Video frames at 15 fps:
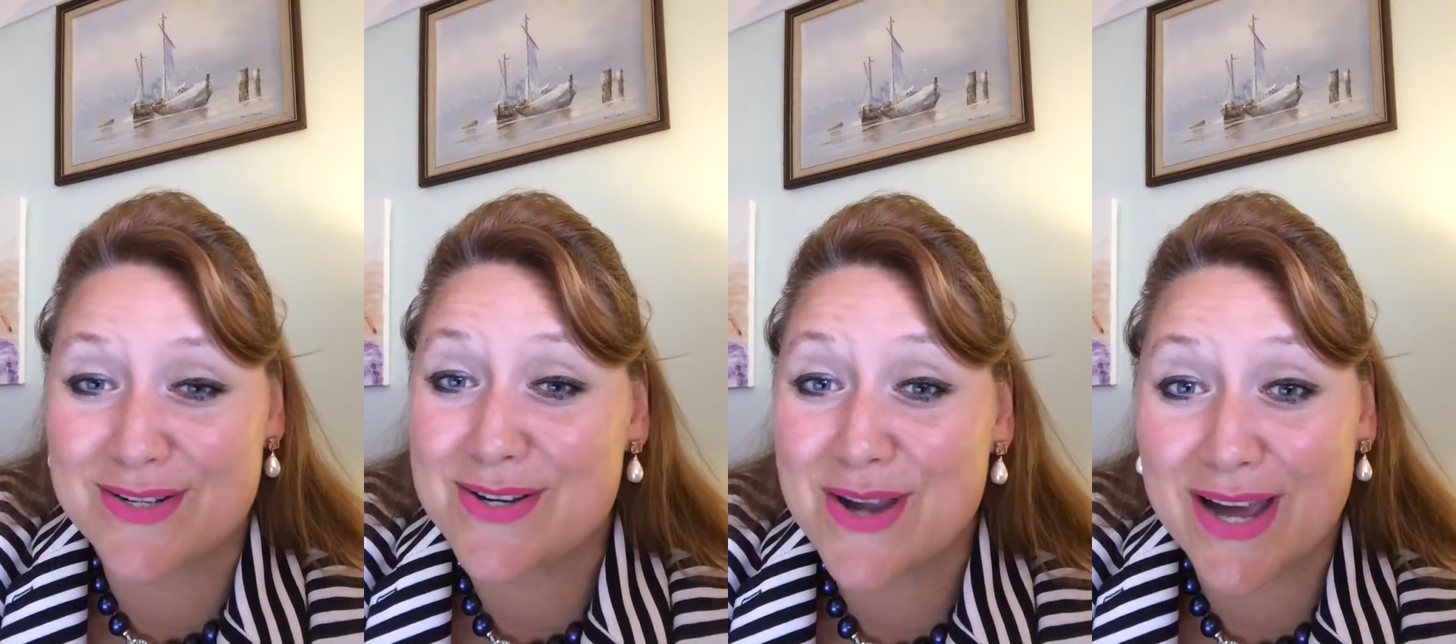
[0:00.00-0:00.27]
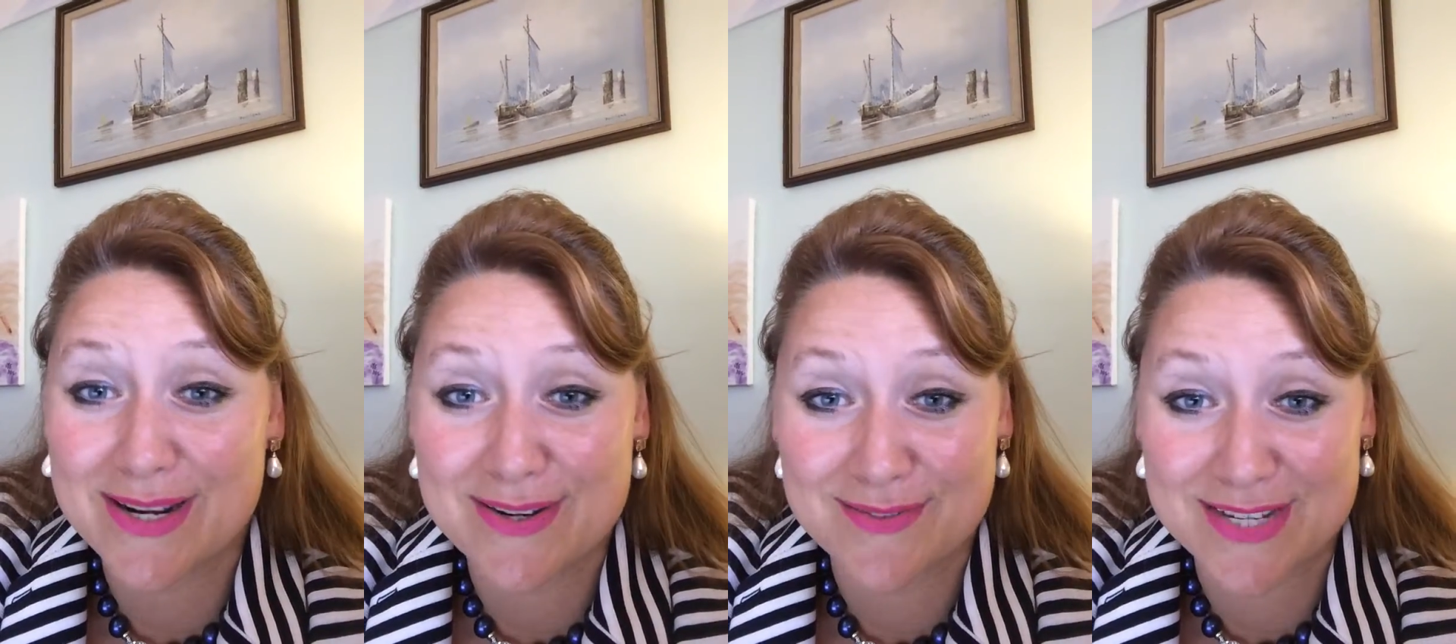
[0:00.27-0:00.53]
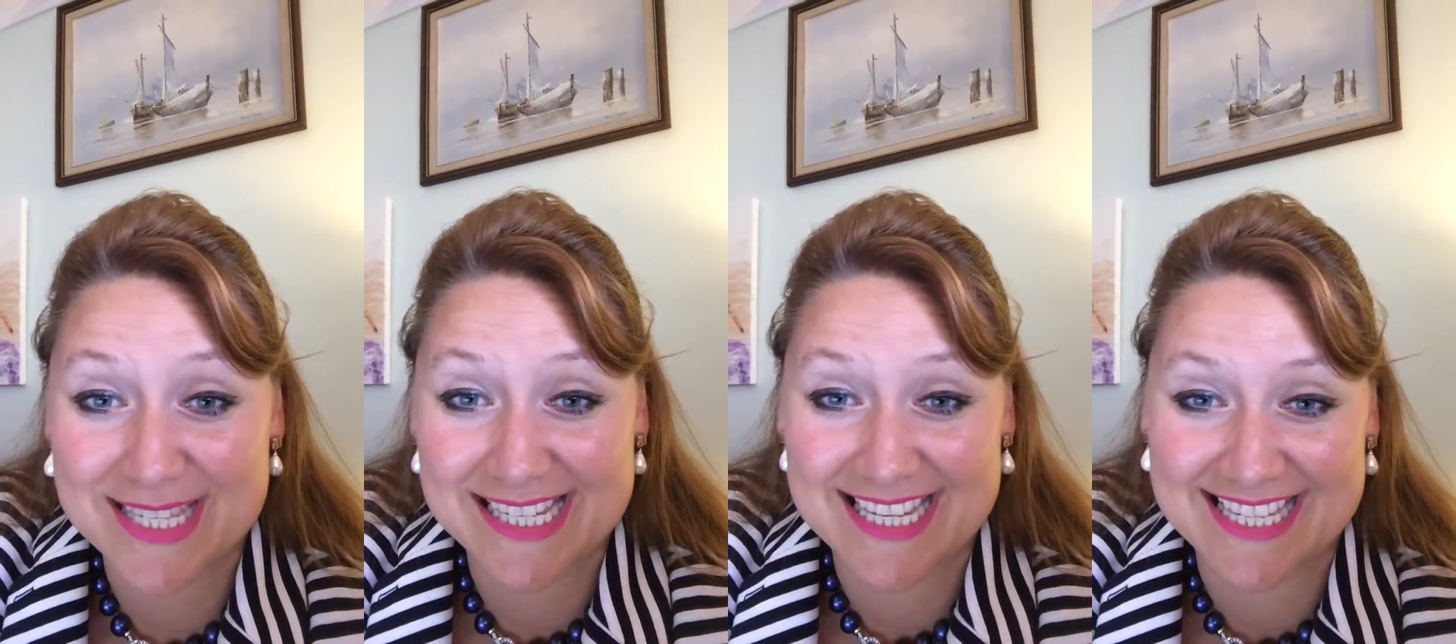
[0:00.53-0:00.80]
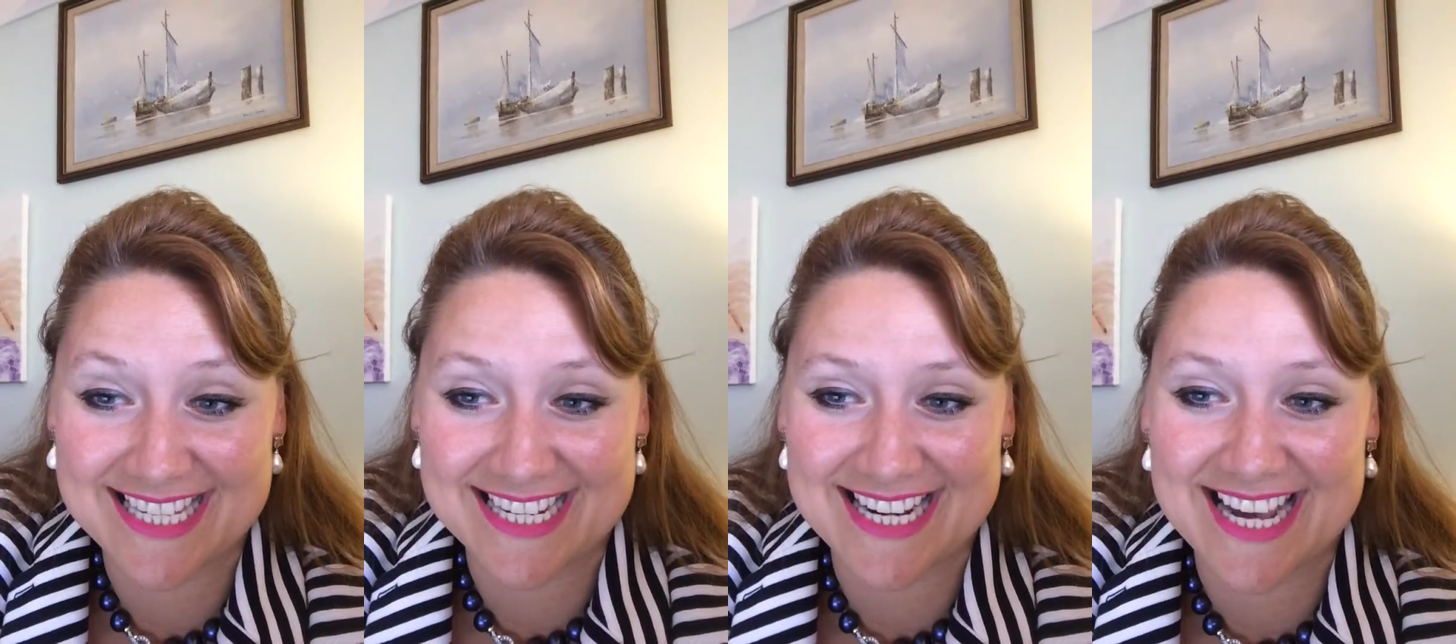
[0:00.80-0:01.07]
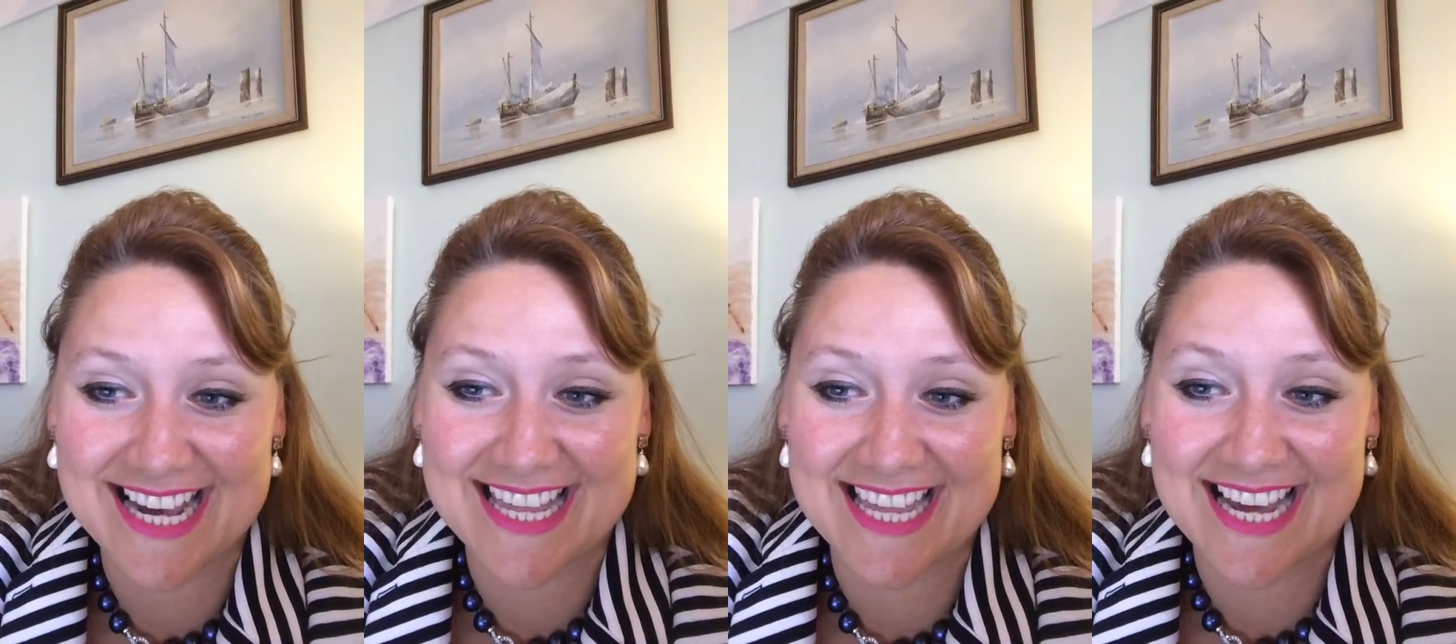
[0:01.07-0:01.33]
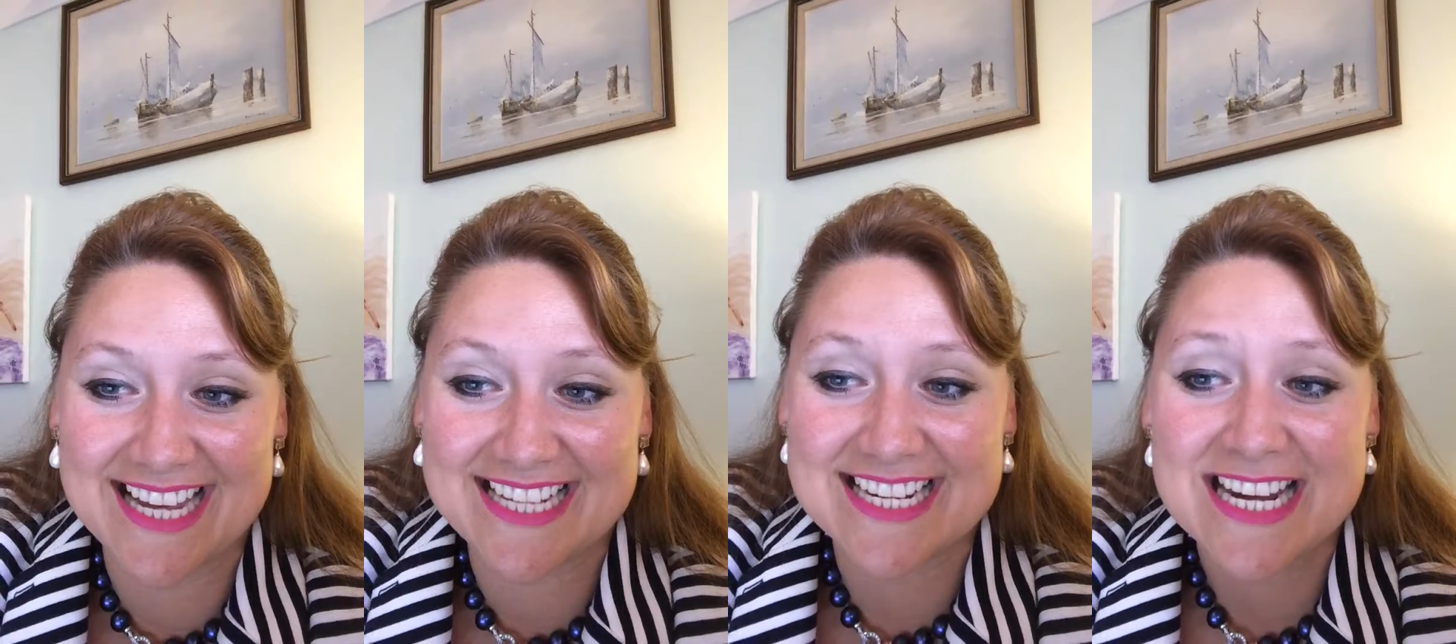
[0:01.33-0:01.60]
none of us can deny
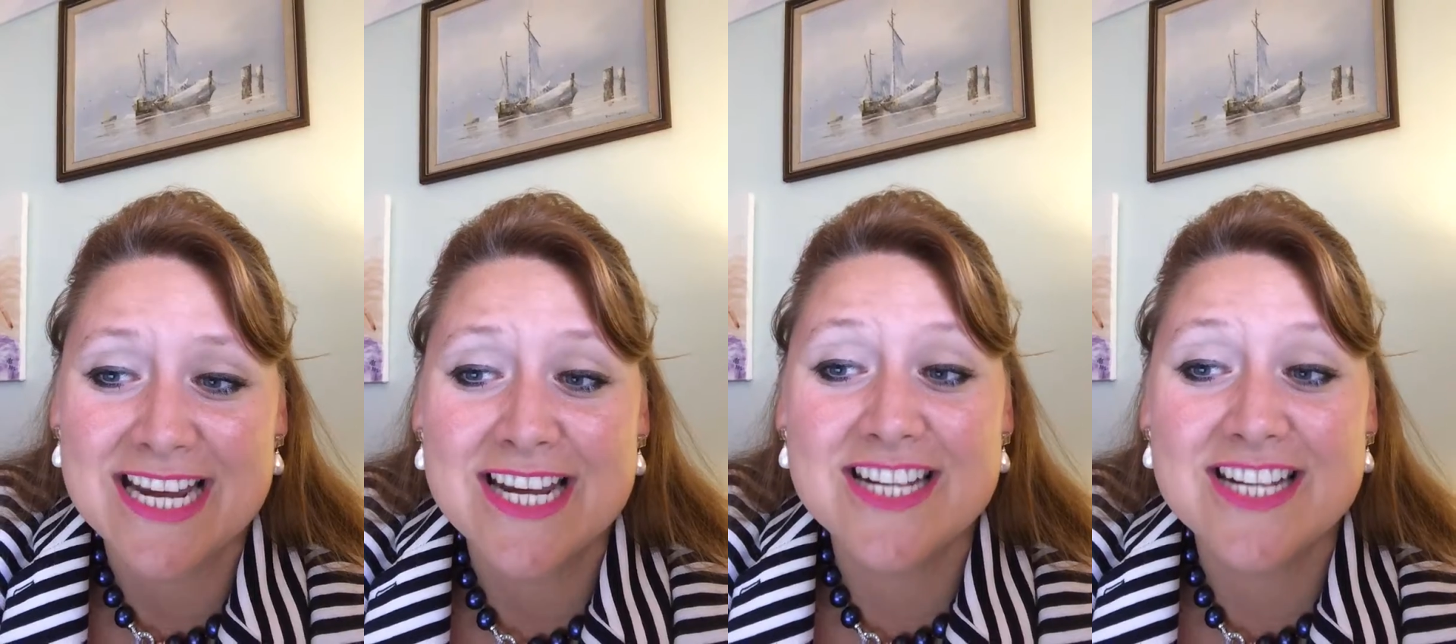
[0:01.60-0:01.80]
that,